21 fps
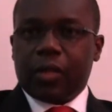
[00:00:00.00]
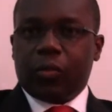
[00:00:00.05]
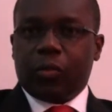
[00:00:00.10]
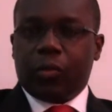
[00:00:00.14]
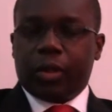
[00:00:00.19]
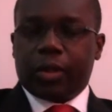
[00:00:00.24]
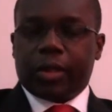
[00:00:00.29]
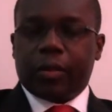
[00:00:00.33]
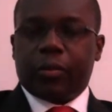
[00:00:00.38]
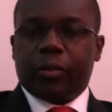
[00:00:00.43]

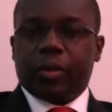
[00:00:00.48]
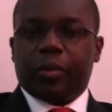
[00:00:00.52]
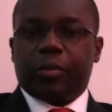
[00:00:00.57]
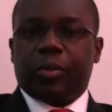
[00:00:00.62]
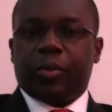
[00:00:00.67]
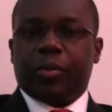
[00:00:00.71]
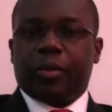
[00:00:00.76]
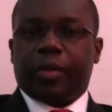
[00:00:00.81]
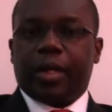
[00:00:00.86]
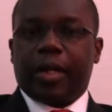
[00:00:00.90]
working with the
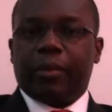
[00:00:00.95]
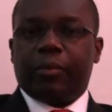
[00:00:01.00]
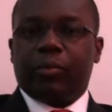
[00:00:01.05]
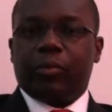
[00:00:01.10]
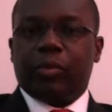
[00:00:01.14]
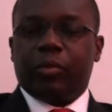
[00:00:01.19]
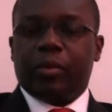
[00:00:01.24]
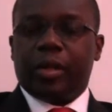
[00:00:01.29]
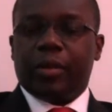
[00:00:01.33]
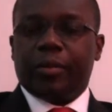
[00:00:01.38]
program,
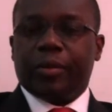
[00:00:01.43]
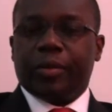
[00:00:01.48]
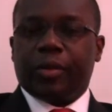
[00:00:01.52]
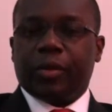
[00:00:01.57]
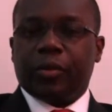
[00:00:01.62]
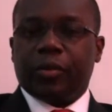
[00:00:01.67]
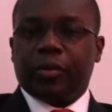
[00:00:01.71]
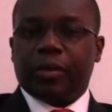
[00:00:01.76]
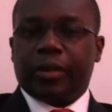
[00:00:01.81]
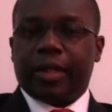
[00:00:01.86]
we'll be able
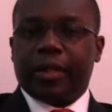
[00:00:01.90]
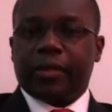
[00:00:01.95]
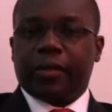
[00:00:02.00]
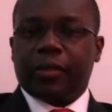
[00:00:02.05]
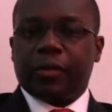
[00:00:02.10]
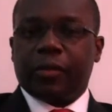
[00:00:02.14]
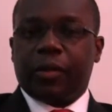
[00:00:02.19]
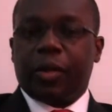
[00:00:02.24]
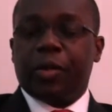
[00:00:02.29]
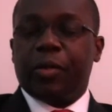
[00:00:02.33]
to get
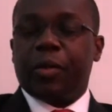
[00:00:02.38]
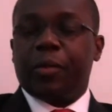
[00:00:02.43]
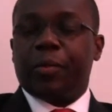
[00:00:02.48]
to 100%